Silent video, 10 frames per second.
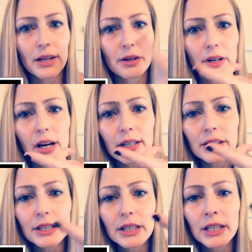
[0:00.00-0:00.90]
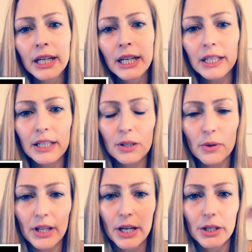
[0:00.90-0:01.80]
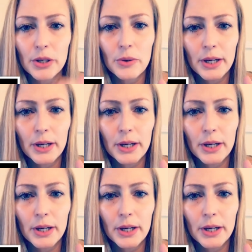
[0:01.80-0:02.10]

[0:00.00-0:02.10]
the doctor does what they do.